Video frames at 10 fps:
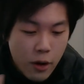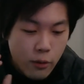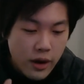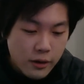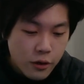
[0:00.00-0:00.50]

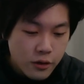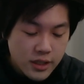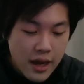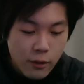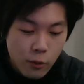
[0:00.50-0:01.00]
Raid
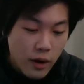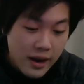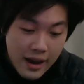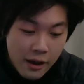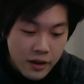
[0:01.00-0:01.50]
Kuzan, or Raid
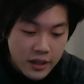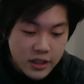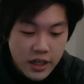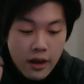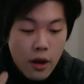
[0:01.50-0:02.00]

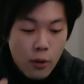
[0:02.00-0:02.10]
Aokiji,